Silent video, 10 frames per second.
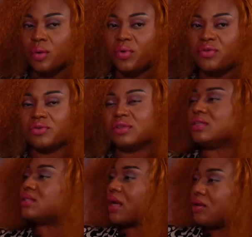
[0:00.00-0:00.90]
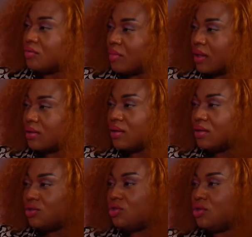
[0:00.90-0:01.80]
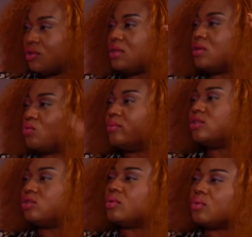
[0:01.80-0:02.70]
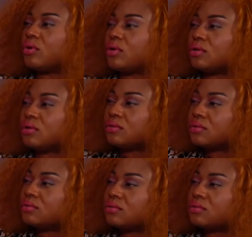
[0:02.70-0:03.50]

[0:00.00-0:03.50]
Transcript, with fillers: praying for this kind of man." Do you think the woman should be worried? Yes,